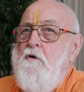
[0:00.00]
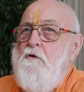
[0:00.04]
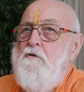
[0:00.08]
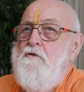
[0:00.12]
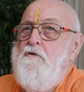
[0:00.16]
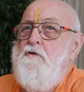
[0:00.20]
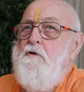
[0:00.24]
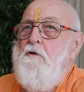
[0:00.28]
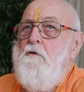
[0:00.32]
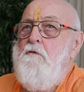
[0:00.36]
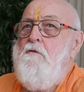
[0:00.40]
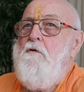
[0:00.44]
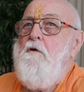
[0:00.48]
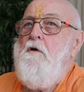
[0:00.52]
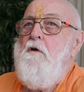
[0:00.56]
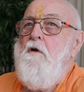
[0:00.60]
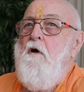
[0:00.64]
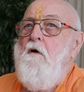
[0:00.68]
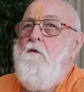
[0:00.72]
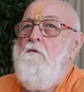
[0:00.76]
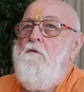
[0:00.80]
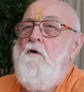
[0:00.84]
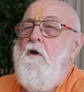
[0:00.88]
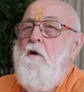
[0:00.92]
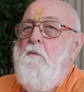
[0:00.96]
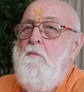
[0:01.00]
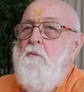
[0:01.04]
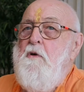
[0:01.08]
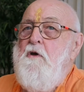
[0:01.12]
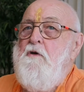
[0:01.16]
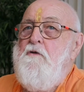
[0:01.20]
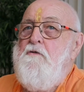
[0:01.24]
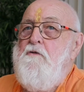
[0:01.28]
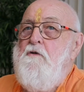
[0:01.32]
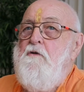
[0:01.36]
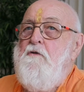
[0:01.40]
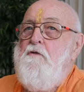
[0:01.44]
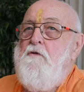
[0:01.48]
got children, I've got a
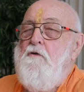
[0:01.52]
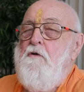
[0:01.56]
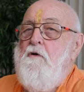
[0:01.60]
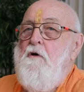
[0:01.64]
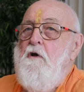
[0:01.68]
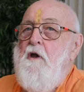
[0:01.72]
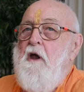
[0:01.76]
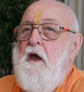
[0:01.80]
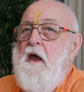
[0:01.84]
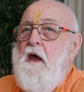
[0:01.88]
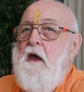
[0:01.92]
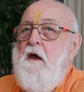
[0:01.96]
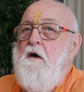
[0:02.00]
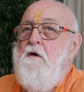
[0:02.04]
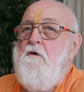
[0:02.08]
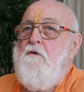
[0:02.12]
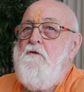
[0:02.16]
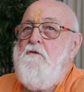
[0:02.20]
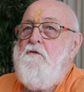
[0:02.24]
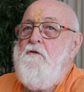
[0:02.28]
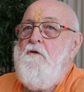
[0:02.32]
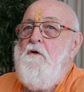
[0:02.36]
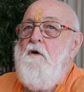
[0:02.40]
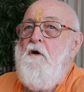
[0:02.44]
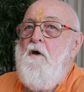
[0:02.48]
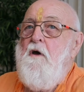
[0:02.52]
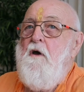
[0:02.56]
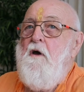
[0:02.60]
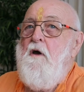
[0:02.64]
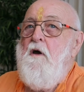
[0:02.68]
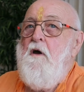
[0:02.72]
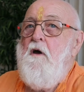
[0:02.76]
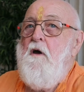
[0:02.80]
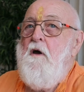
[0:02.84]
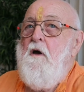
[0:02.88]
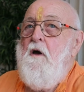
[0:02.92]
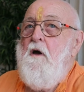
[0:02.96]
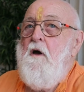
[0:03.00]
business, I've got a house,
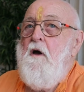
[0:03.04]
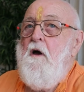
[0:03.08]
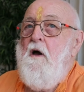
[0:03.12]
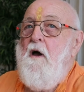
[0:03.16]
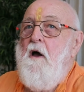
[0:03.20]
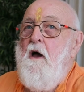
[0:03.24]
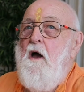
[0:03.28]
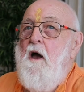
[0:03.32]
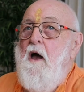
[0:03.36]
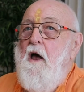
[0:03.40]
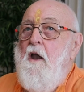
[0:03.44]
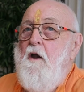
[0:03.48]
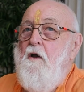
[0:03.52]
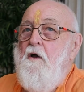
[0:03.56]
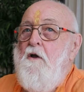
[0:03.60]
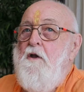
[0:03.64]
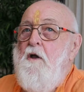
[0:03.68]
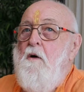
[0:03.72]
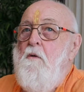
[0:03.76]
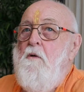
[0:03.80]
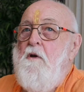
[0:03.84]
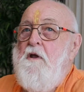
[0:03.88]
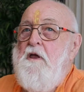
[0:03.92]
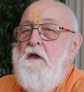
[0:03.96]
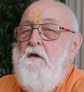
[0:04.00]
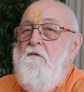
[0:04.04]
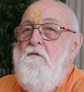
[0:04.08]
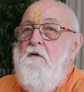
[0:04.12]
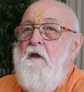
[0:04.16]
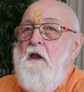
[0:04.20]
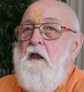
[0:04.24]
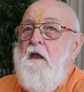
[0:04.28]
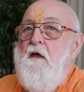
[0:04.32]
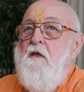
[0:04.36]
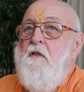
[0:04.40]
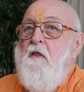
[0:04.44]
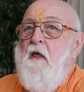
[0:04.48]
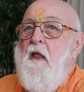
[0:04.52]
and I don't want to give
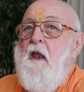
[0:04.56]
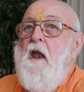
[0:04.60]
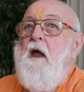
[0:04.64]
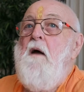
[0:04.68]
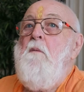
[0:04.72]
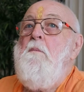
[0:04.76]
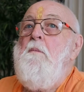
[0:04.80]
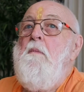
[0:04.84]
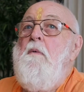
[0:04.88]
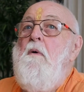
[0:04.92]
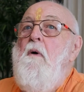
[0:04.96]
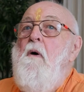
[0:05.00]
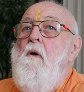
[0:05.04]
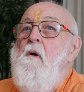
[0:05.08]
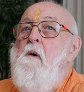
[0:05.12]
any of that up.